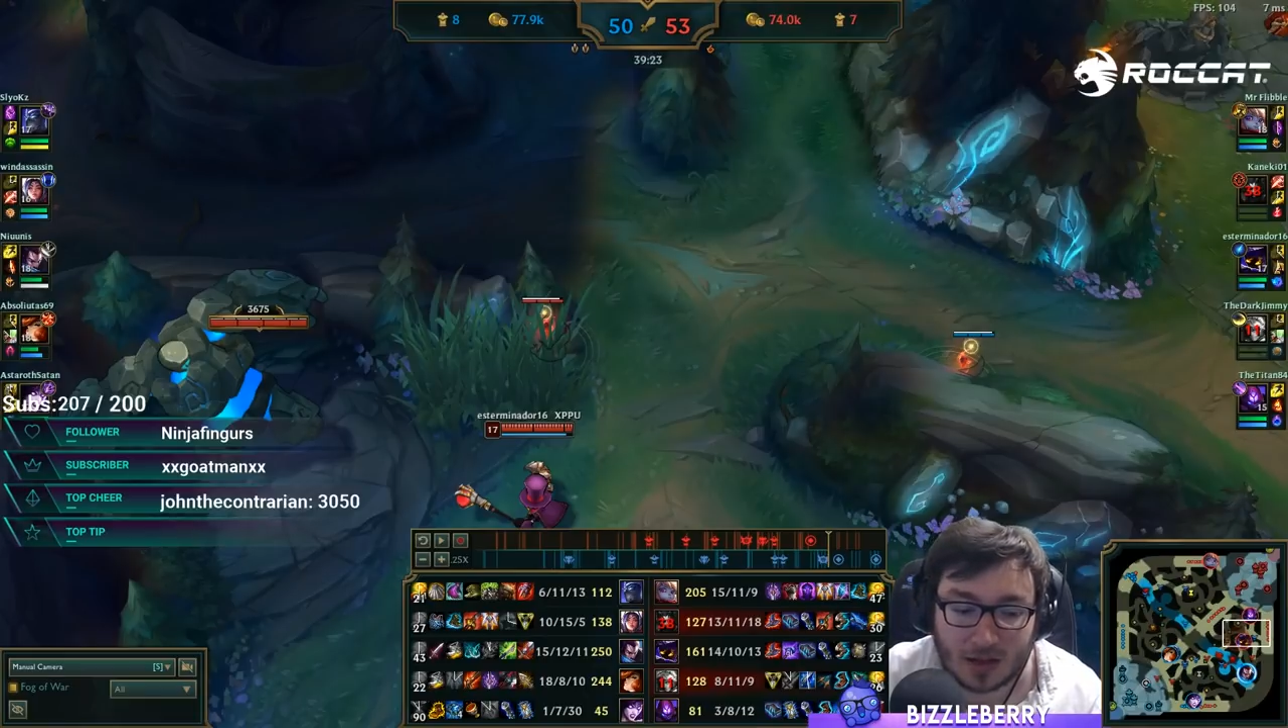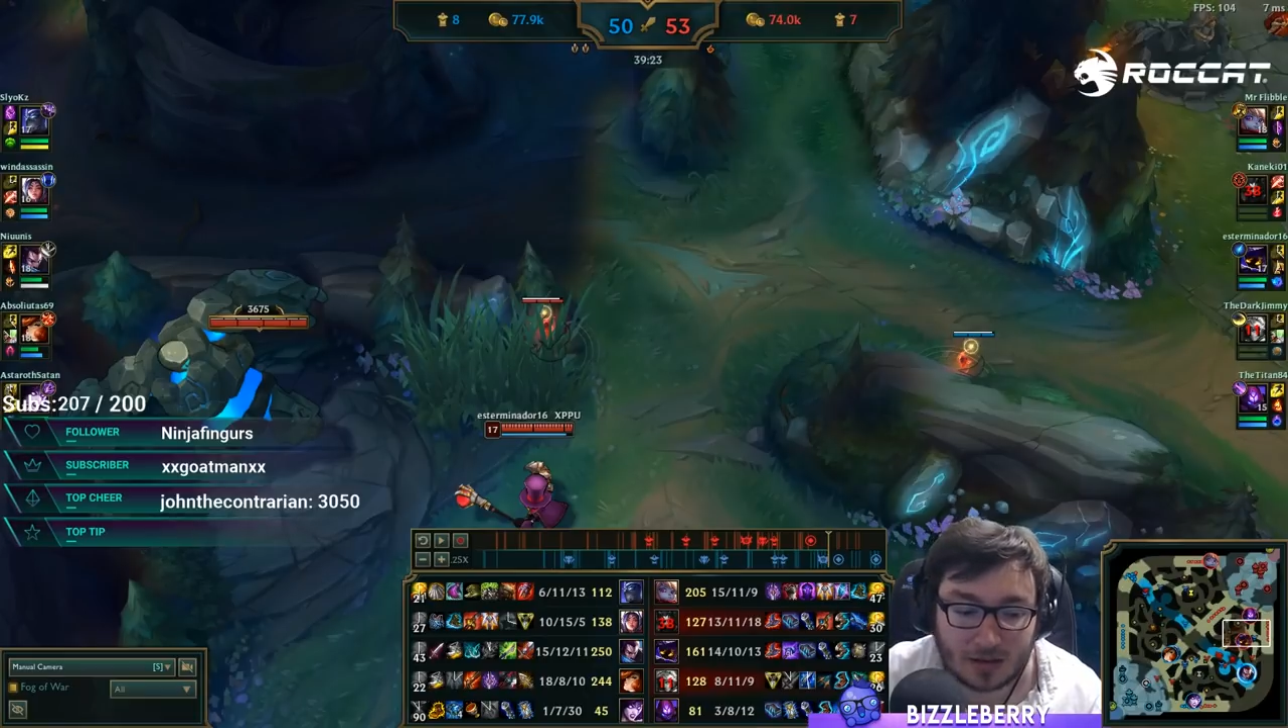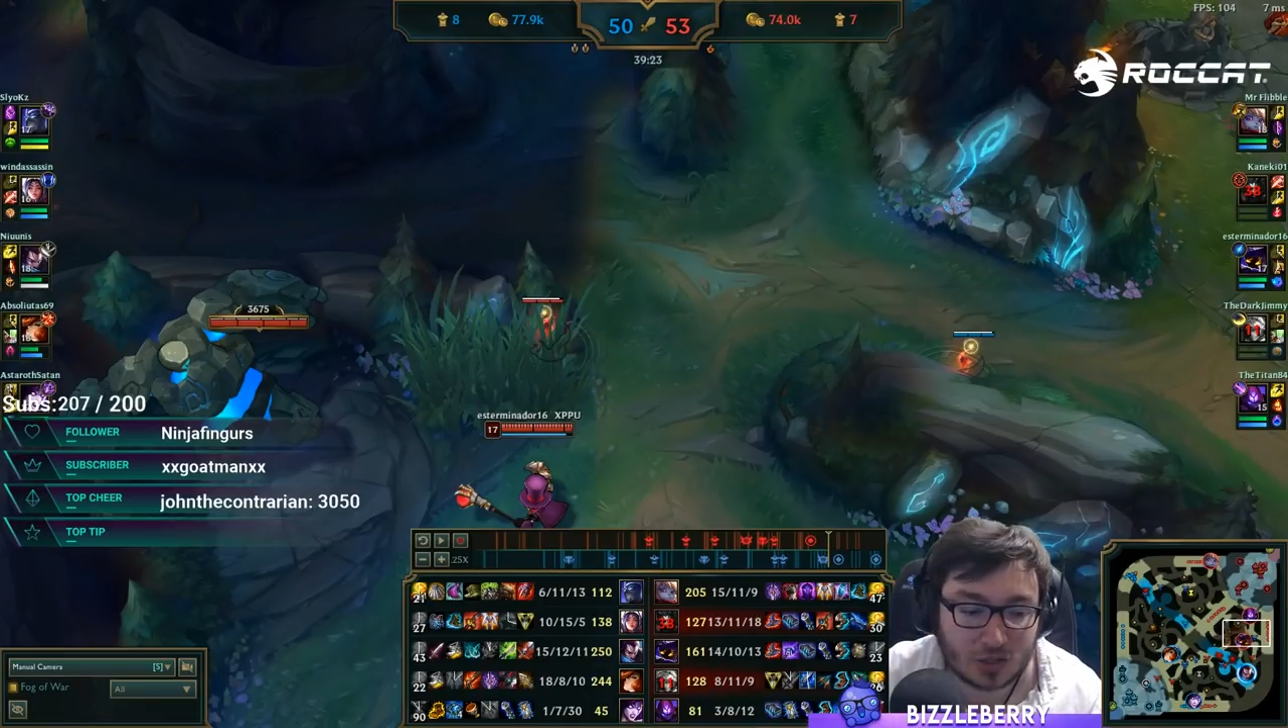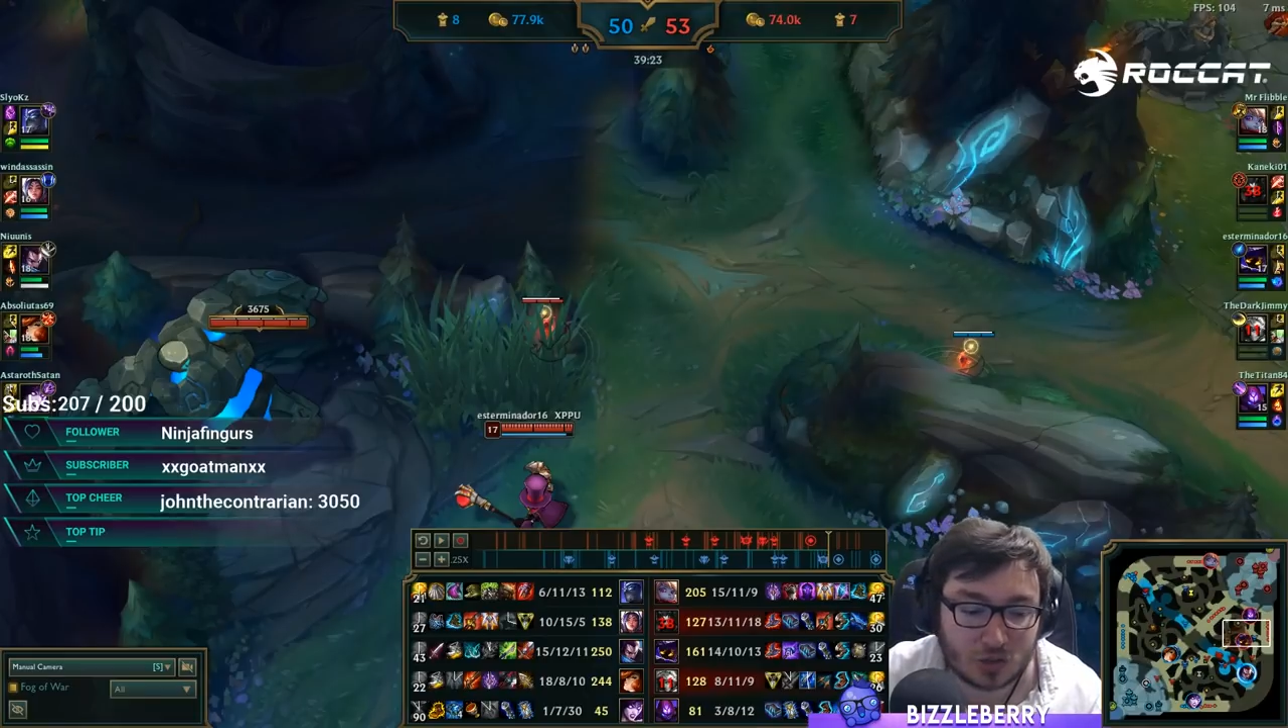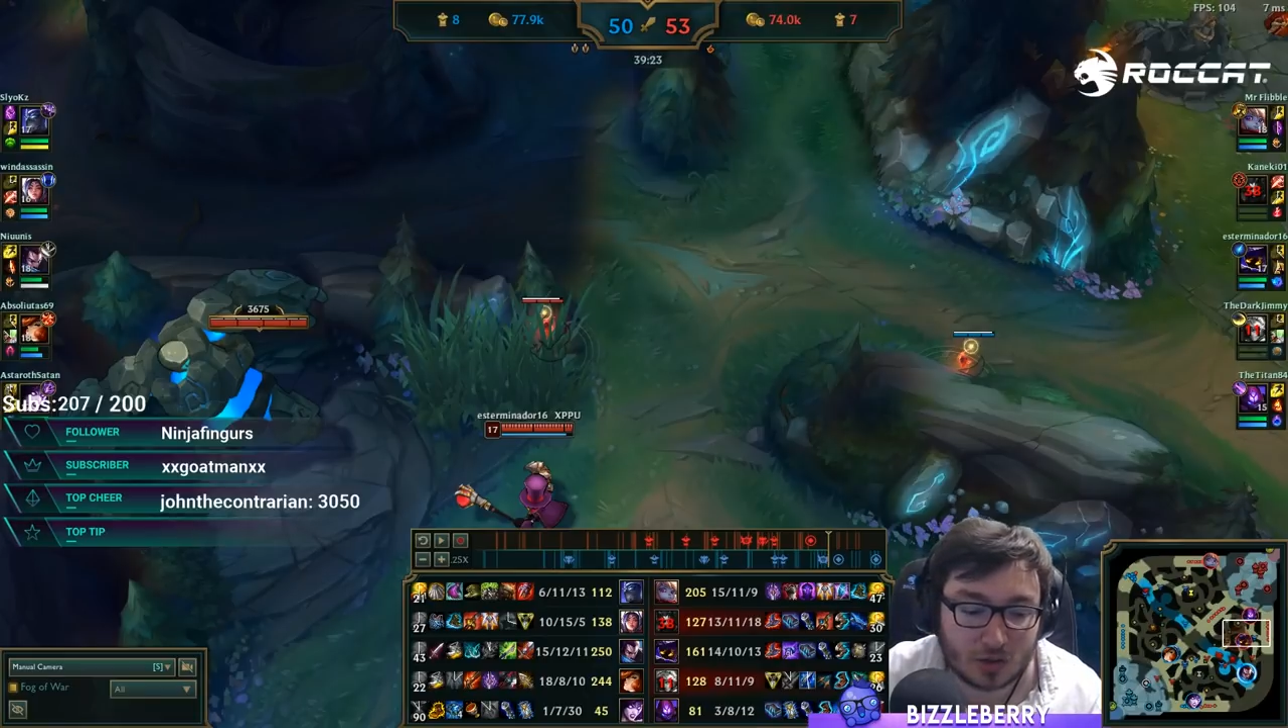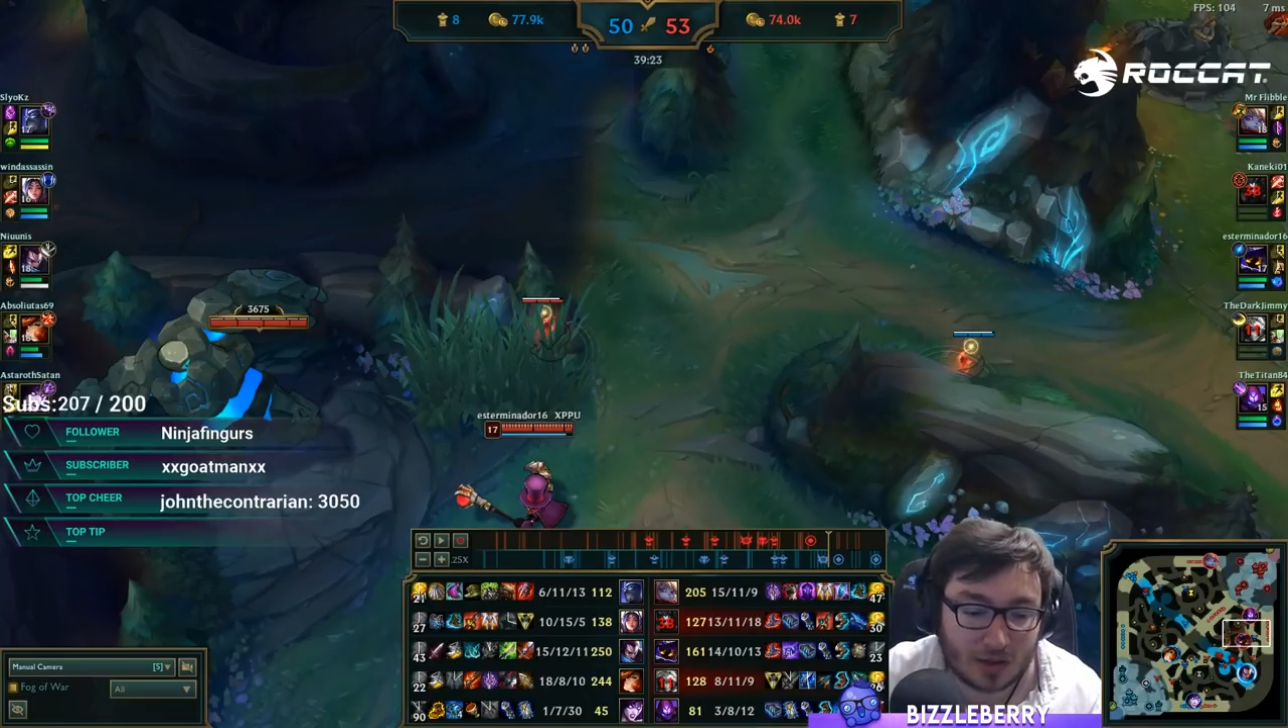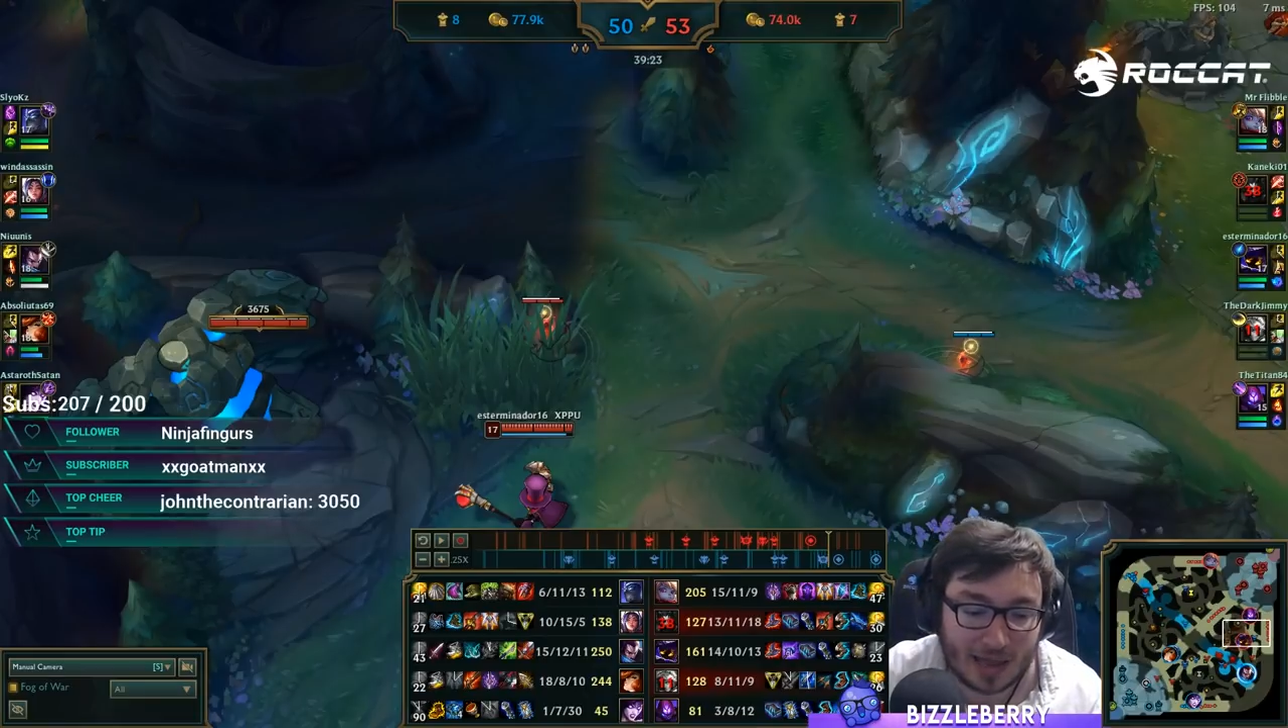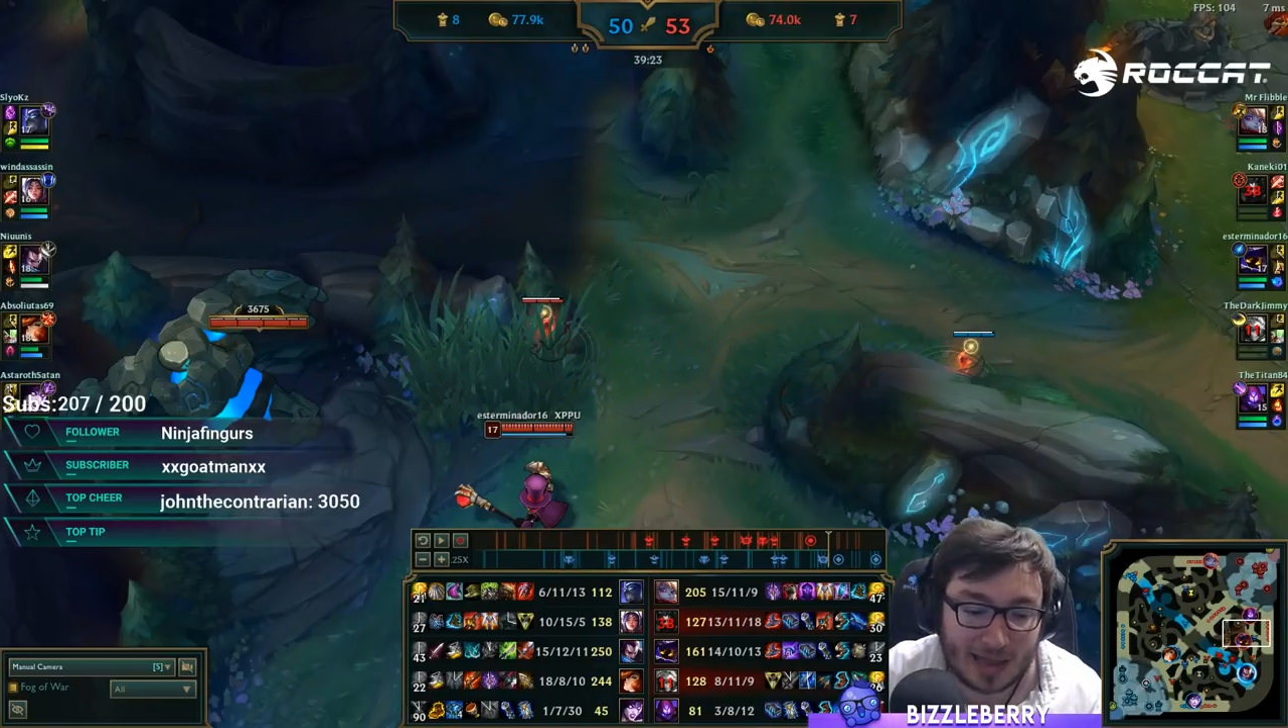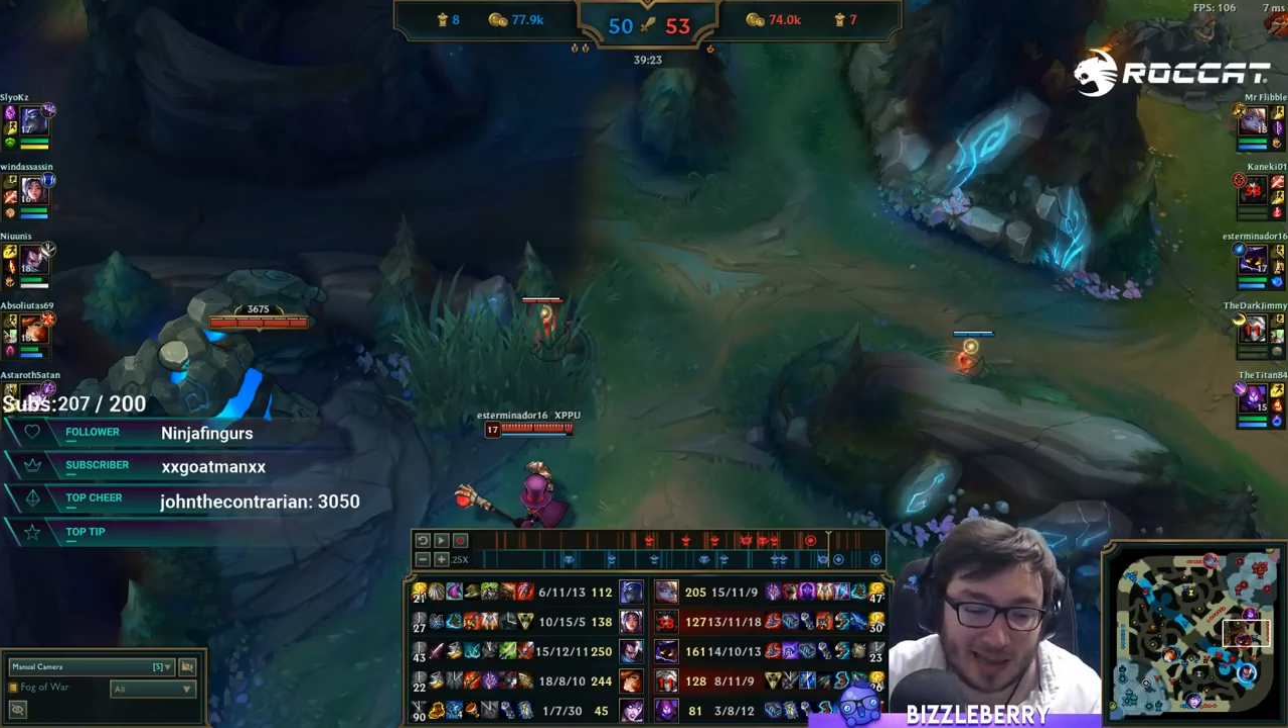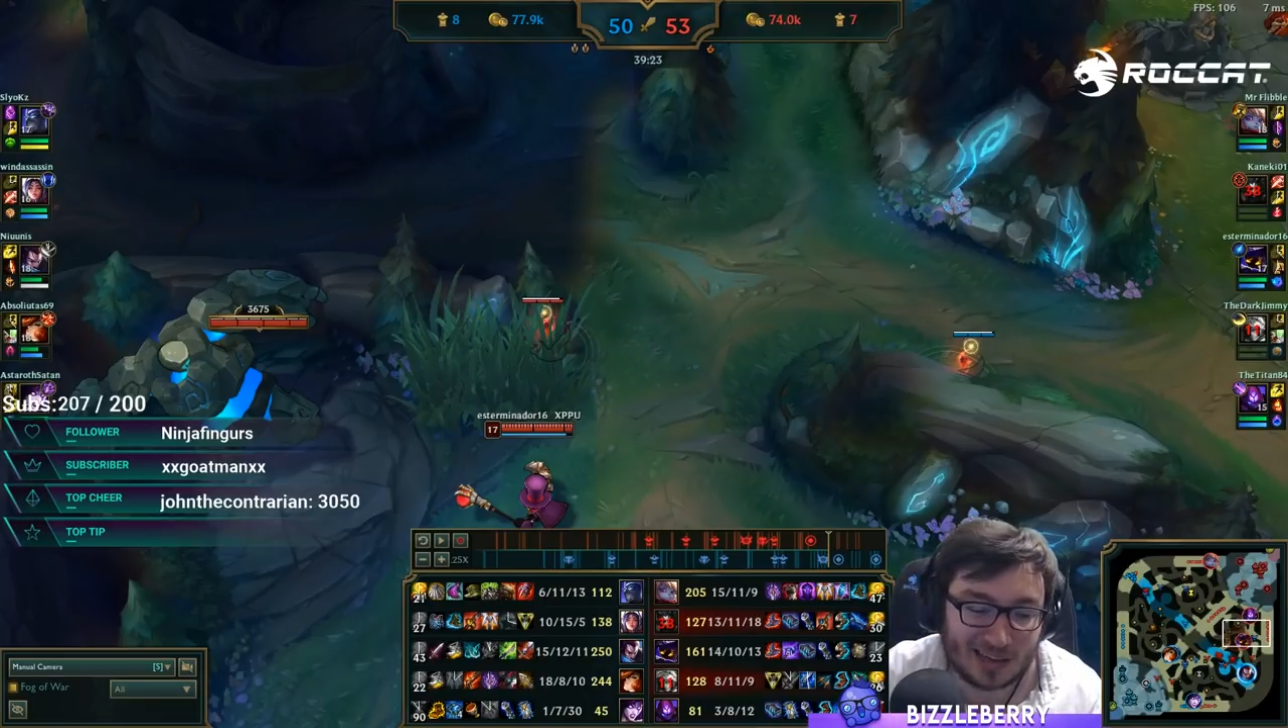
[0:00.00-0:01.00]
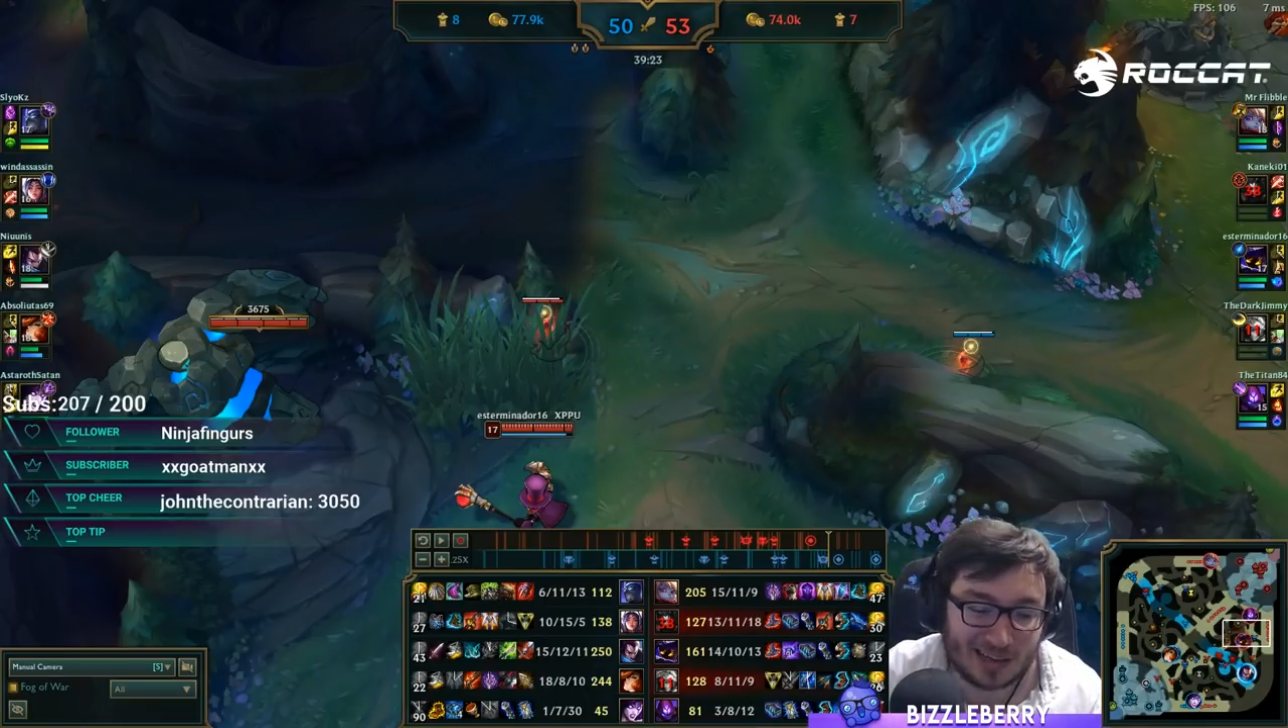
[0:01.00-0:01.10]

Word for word: unless you're ahead